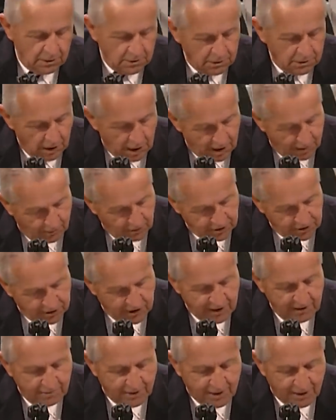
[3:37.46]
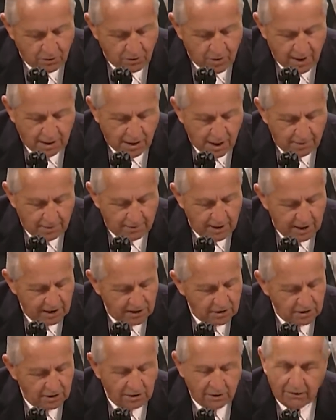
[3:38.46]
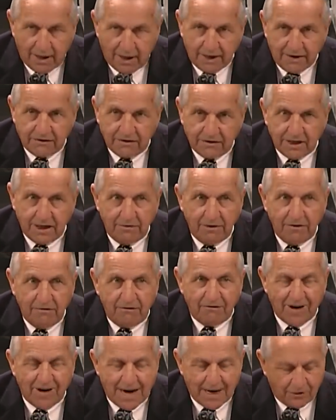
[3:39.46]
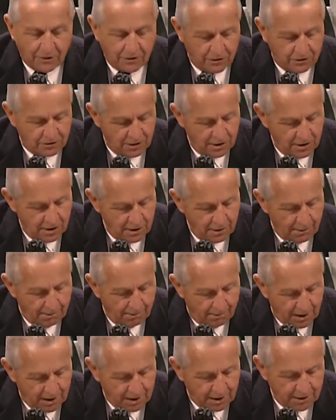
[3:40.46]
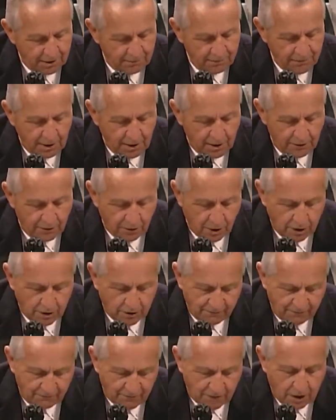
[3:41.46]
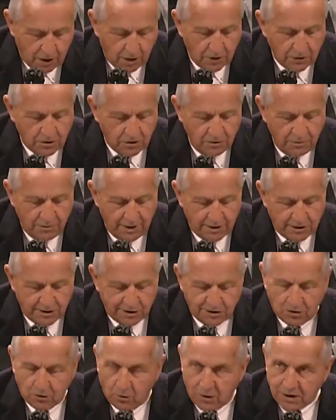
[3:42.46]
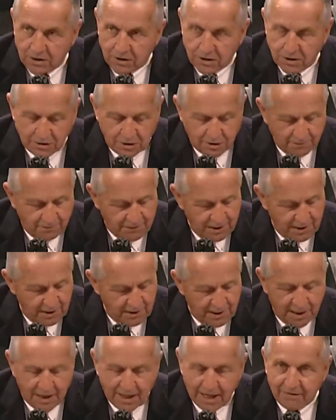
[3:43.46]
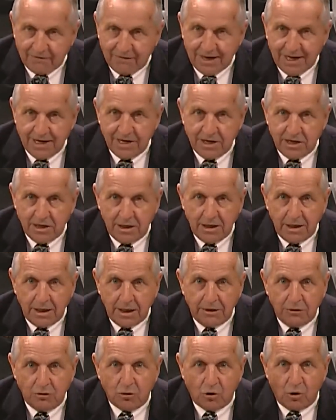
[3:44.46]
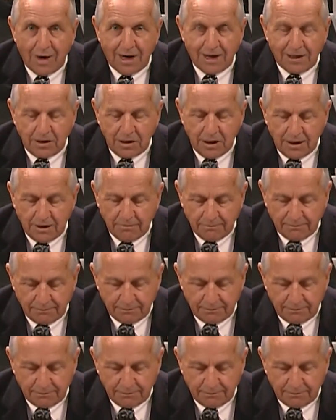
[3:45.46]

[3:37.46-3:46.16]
Tom was saved by the right combination of life saving factors, but there are far too many situations that have ended in tragedy.